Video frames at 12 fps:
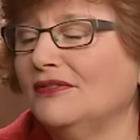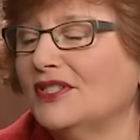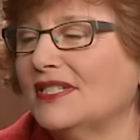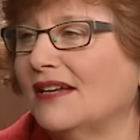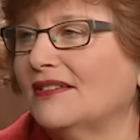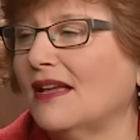
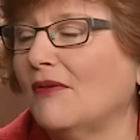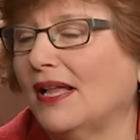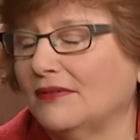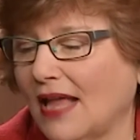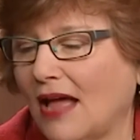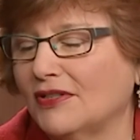just
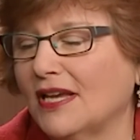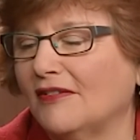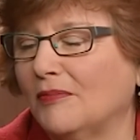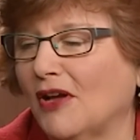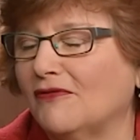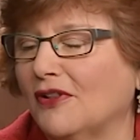outside of
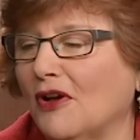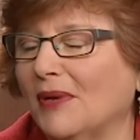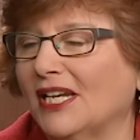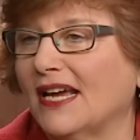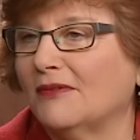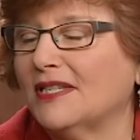Buffalo. My
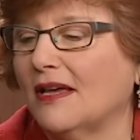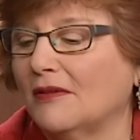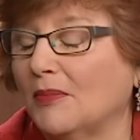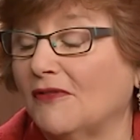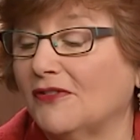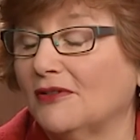dad was on the
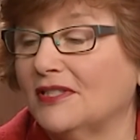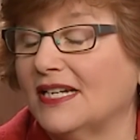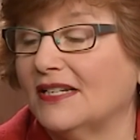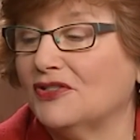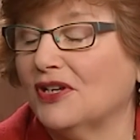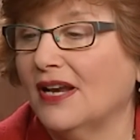Buffalo
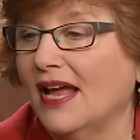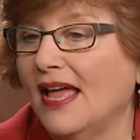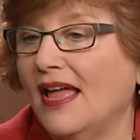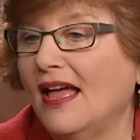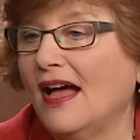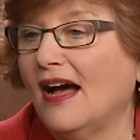station.
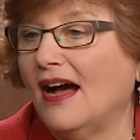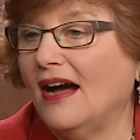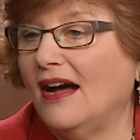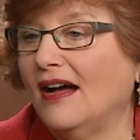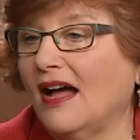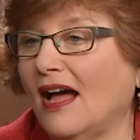
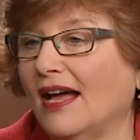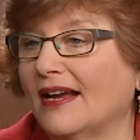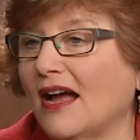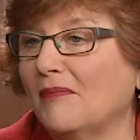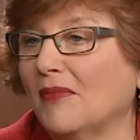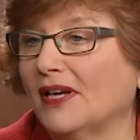I
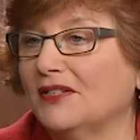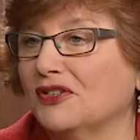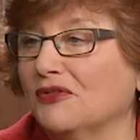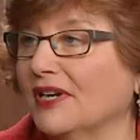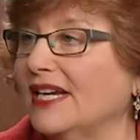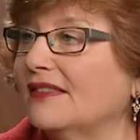got my
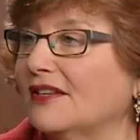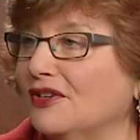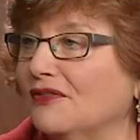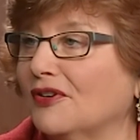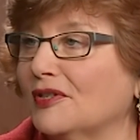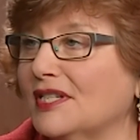degree at the
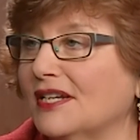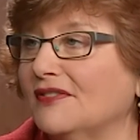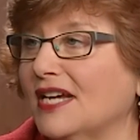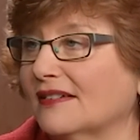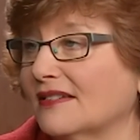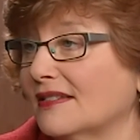University of
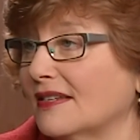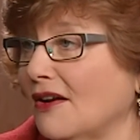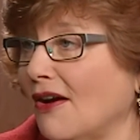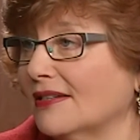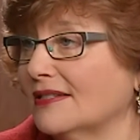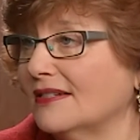Texas at
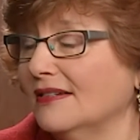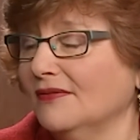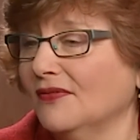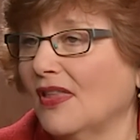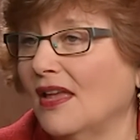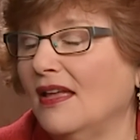Austin,
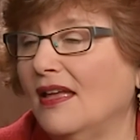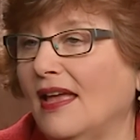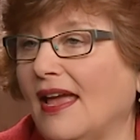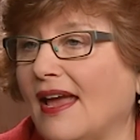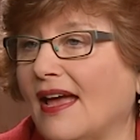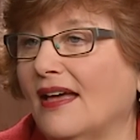
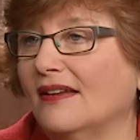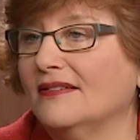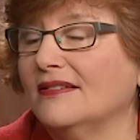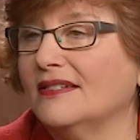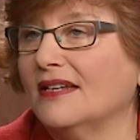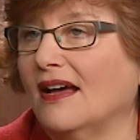
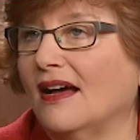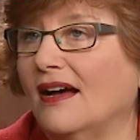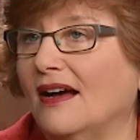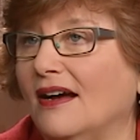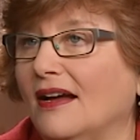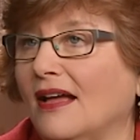and
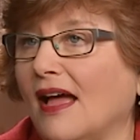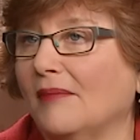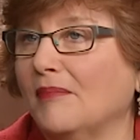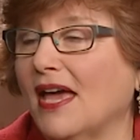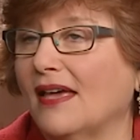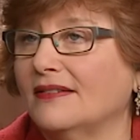I
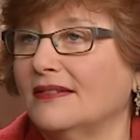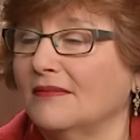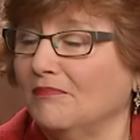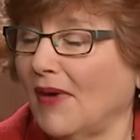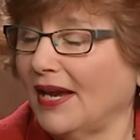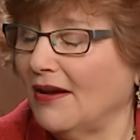met
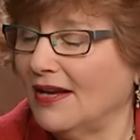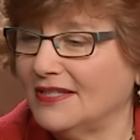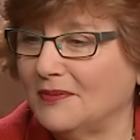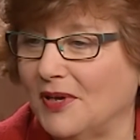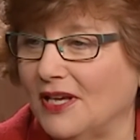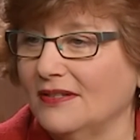my
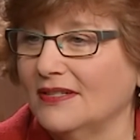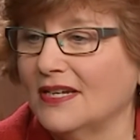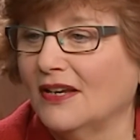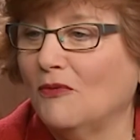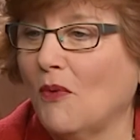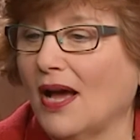husband
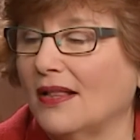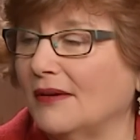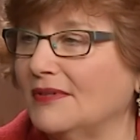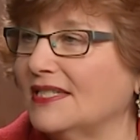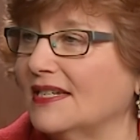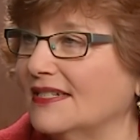while I
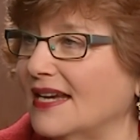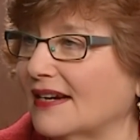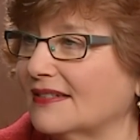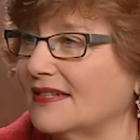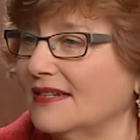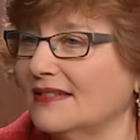was in
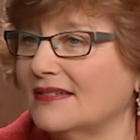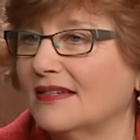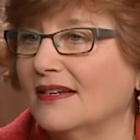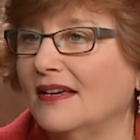Texas.